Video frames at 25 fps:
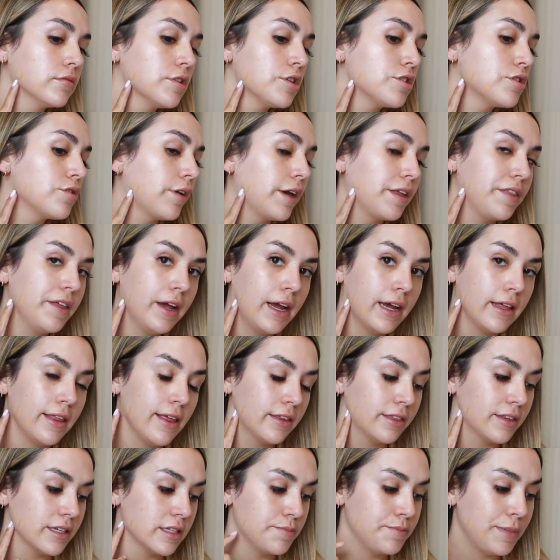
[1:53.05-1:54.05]
So I think I
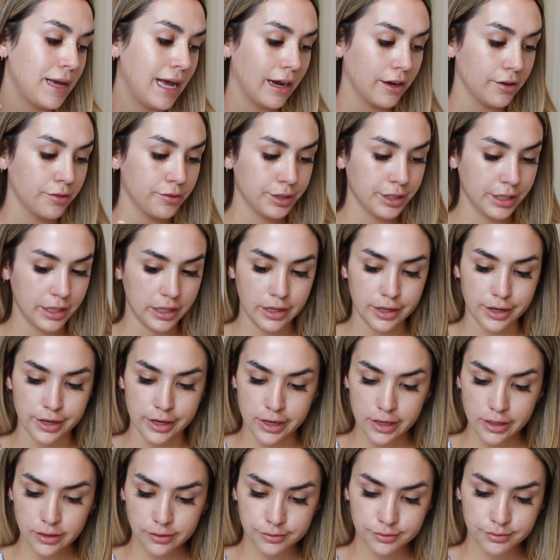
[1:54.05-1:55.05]
like this back one
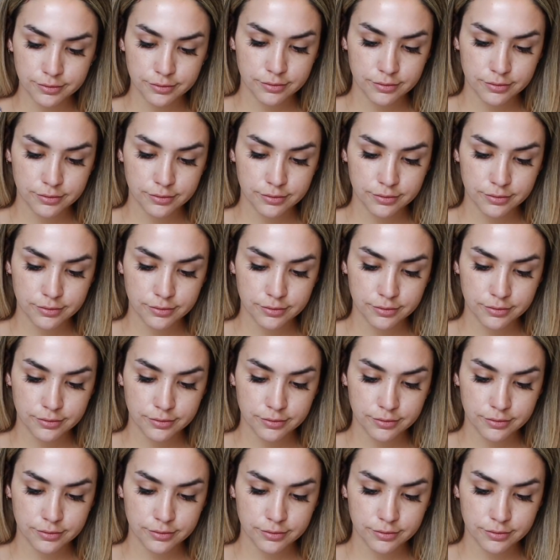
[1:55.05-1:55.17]
here.